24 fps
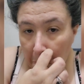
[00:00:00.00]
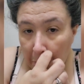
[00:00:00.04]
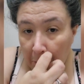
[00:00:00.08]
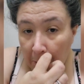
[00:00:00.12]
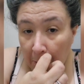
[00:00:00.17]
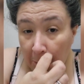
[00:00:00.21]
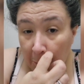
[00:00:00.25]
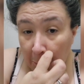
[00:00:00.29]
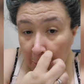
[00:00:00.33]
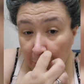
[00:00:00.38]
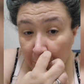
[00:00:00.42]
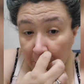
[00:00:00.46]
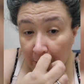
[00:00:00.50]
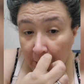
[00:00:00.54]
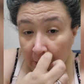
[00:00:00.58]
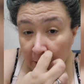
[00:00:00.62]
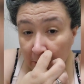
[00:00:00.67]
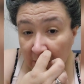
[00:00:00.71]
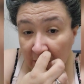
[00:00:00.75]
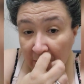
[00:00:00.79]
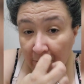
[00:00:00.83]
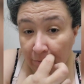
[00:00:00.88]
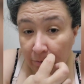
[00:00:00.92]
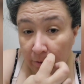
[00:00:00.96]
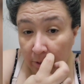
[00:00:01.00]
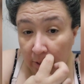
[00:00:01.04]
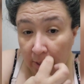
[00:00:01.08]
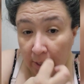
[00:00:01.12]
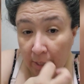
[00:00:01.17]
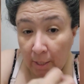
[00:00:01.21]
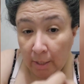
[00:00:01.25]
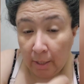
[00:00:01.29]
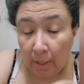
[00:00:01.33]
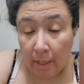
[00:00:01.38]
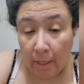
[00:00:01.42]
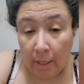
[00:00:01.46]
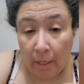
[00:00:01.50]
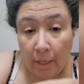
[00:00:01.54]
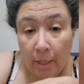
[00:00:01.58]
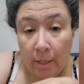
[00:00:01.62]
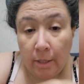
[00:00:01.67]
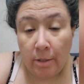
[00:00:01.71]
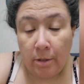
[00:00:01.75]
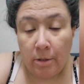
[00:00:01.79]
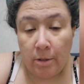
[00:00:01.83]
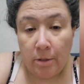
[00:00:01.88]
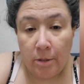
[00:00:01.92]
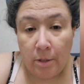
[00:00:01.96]
like all the guys left in that,
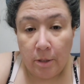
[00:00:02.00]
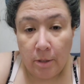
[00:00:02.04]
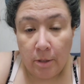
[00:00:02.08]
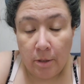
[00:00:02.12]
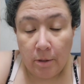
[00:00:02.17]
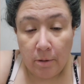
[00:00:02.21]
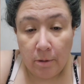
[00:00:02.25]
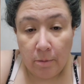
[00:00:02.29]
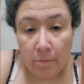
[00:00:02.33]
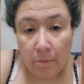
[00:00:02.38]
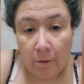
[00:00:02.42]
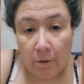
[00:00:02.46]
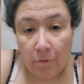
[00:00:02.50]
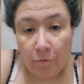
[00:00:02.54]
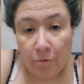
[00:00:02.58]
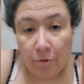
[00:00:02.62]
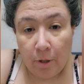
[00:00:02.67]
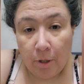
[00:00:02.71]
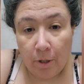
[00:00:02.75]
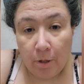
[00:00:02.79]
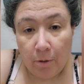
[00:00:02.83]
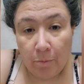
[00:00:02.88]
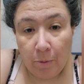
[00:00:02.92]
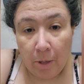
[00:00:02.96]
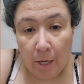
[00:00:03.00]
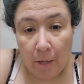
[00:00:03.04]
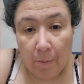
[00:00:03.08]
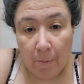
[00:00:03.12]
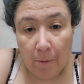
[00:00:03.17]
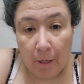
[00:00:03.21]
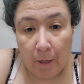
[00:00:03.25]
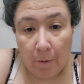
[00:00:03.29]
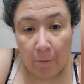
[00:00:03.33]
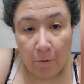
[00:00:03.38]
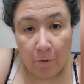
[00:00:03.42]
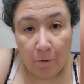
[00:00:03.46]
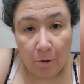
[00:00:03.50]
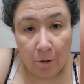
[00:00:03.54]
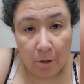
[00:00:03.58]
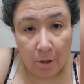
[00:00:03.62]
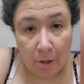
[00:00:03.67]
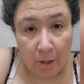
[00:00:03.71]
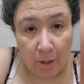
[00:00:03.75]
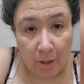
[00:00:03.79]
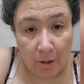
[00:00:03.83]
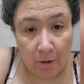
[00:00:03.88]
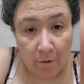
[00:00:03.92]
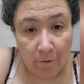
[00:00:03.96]
and uh, my friend Pam and I were going to
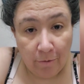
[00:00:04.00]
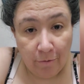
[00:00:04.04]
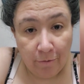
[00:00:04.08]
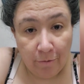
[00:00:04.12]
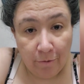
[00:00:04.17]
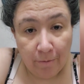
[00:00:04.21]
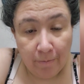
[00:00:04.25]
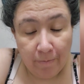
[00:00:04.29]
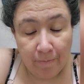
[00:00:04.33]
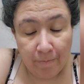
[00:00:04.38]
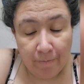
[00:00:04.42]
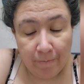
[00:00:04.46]
leave.